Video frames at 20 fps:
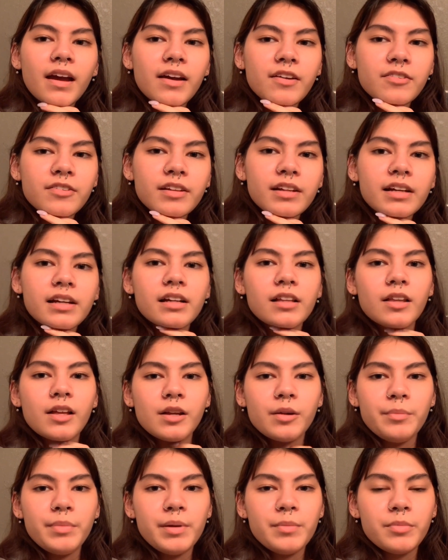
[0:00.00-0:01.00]
I feel like a
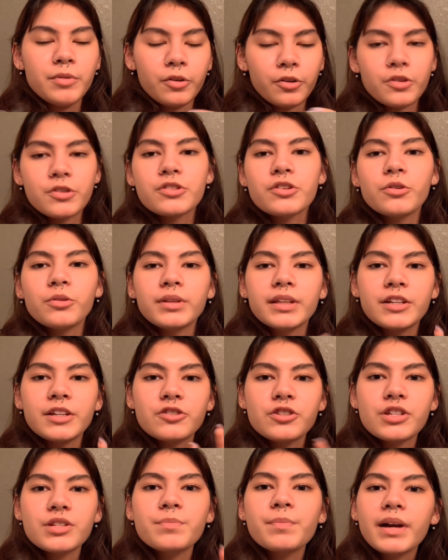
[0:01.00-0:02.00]
lot of people are solely
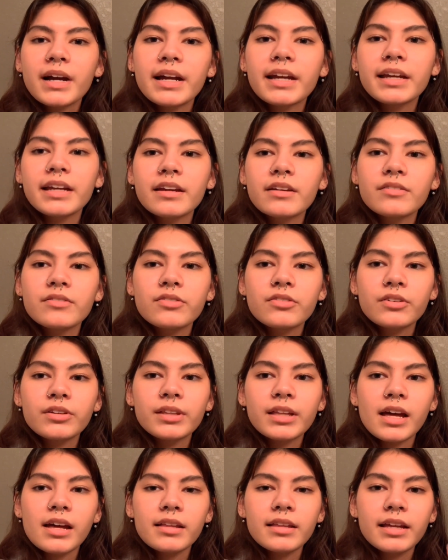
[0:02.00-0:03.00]
just buying it for
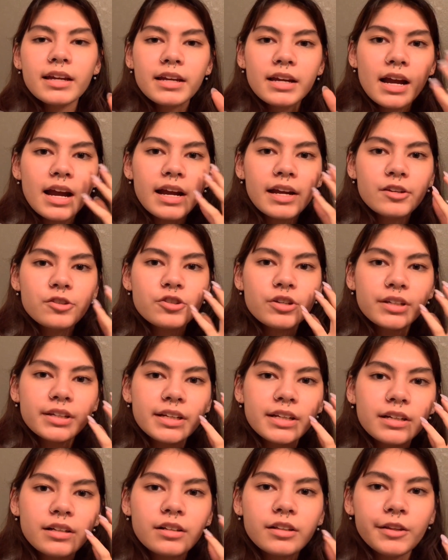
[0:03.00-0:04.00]
that like
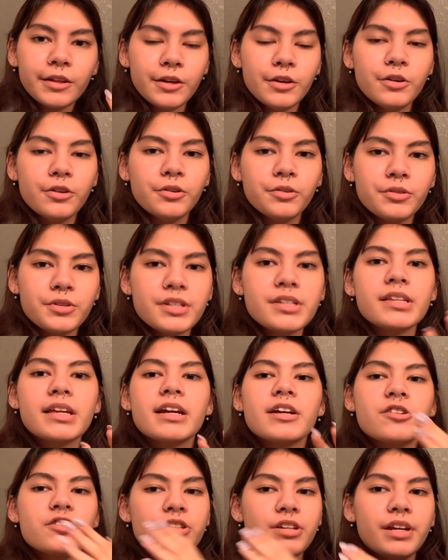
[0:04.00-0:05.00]
hydrating glow
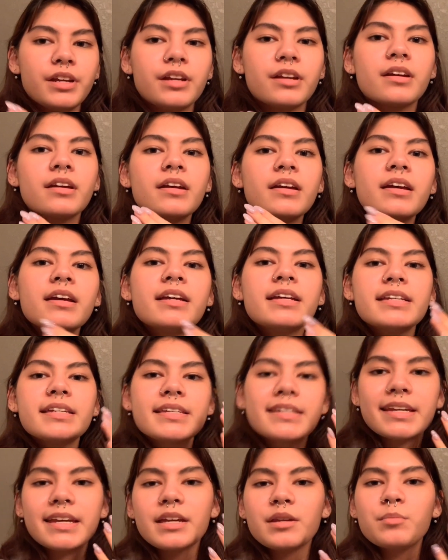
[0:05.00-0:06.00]
/ like
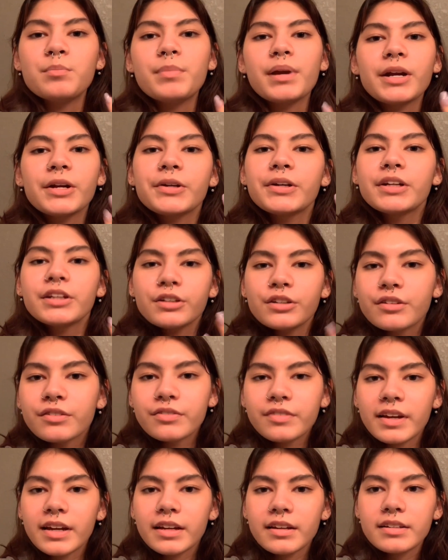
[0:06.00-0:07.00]
skin barrier
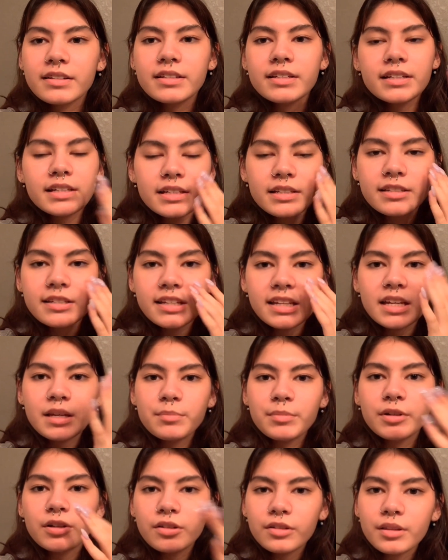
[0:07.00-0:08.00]
effect to
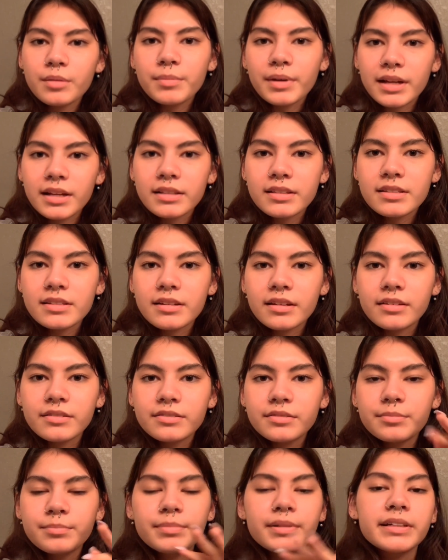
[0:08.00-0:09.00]
keep out all the bad stuff.
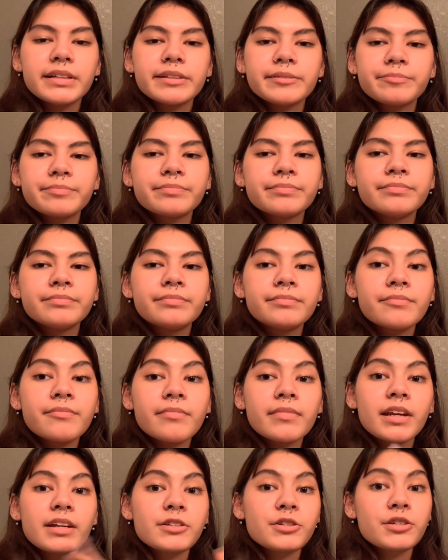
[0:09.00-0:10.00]
But
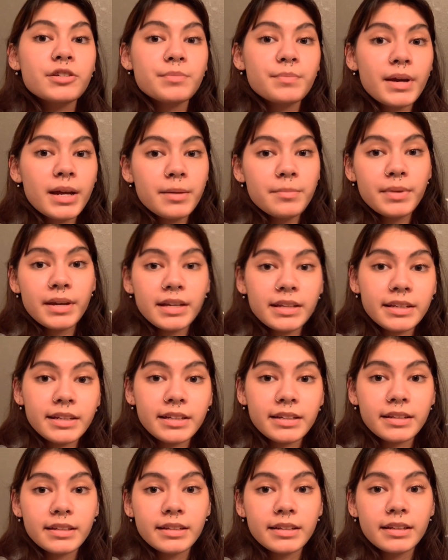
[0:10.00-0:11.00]
it's just my
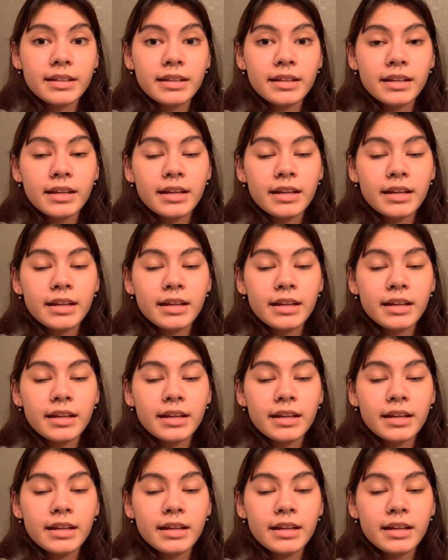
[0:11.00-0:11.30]
opinion.